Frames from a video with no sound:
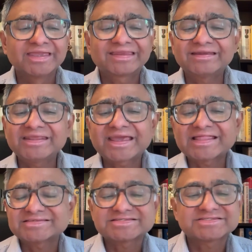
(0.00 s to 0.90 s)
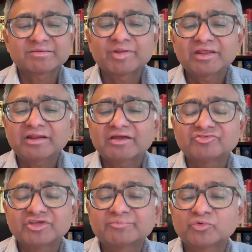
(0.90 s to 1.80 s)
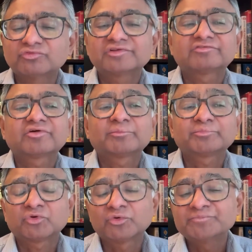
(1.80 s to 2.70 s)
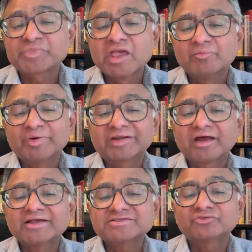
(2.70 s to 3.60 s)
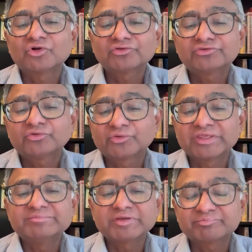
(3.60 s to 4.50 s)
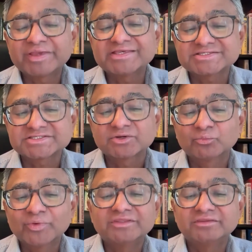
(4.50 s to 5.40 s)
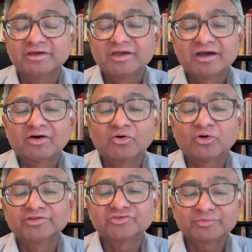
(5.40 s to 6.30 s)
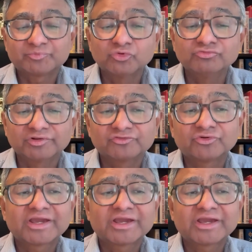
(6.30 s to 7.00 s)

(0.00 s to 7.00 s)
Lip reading: Kidney cancer is similar. FDA approvals have come through, but NICE is also keeping pace with all these approvals.